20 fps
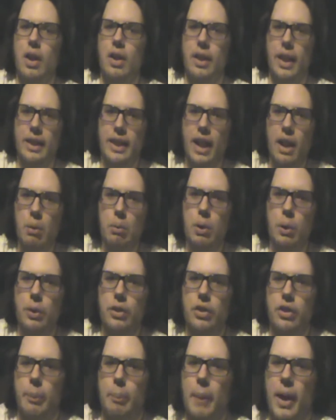That kind of
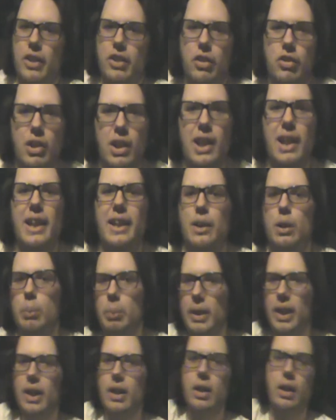ruins the message a little
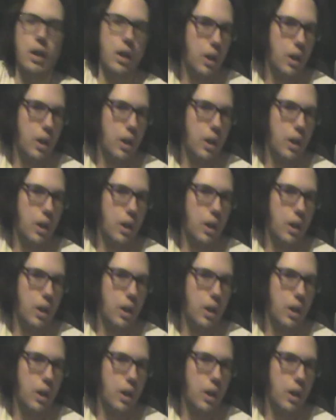bit,